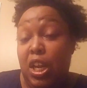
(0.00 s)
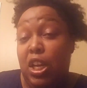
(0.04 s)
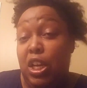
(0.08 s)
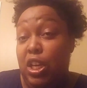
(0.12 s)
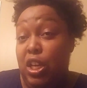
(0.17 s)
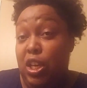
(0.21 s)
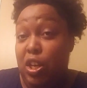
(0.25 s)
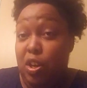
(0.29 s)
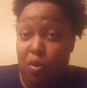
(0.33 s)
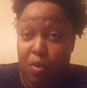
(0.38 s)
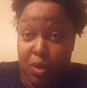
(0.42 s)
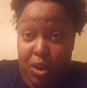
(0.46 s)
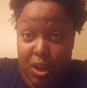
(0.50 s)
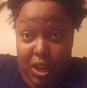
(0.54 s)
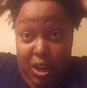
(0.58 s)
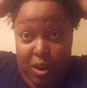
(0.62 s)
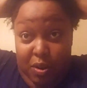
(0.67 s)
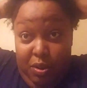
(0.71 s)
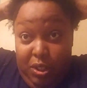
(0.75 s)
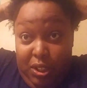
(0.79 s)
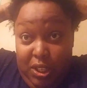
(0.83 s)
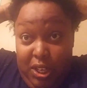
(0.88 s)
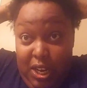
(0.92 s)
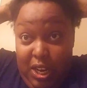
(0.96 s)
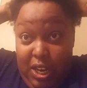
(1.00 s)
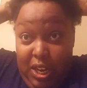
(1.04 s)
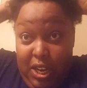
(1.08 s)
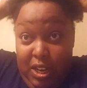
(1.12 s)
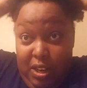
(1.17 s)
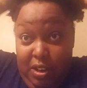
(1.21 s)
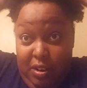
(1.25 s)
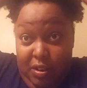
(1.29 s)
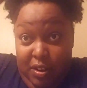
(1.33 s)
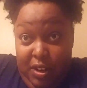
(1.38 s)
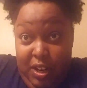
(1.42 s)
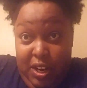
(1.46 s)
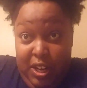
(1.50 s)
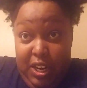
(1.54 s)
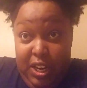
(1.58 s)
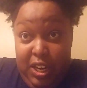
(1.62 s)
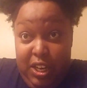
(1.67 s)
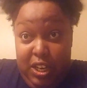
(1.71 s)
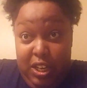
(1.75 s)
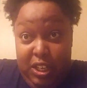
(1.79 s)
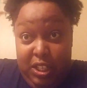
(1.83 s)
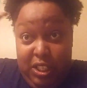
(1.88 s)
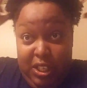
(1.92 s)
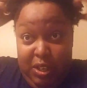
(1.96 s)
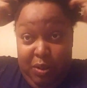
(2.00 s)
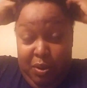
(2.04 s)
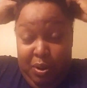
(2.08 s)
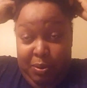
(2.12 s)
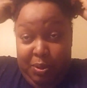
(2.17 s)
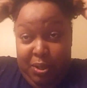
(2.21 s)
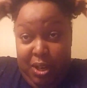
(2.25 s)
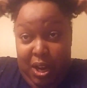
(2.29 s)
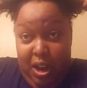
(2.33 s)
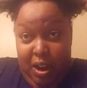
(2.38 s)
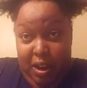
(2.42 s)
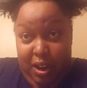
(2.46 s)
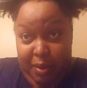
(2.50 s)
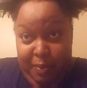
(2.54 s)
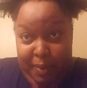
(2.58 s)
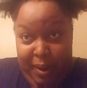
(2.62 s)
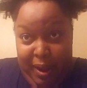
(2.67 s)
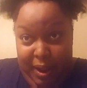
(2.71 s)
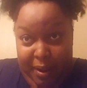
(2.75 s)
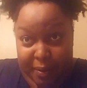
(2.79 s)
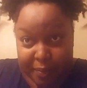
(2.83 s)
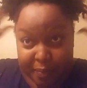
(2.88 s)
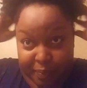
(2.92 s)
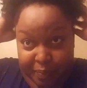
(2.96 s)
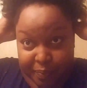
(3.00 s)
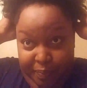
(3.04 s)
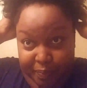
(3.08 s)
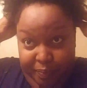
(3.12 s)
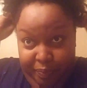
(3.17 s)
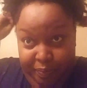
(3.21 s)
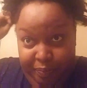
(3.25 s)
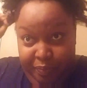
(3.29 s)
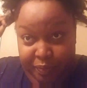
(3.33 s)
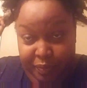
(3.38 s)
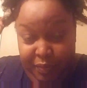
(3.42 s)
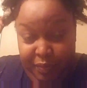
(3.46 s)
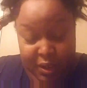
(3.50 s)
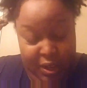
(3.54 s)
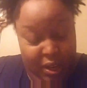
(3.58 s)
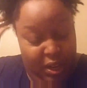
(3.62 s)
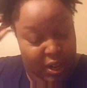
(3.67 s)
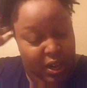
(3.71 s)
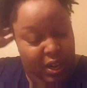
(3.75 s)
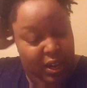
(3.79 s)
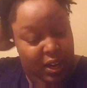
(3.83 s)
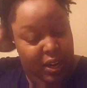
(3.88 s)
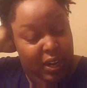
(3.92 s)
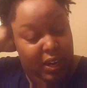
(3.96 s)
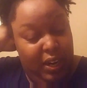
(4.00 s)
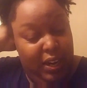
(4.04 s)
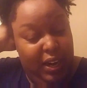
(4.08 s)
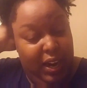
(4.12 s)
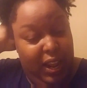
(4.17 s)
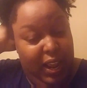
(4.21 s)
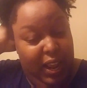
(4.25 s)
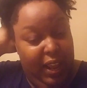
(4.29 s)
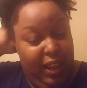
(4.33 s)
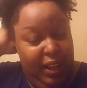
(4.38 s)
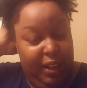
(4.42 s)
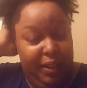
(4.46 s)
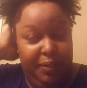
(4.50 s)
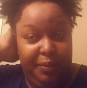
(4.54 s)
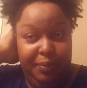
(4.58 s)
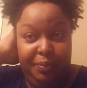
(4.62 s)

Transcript: you can go see it, and then you'll see what I'm talking about. Now.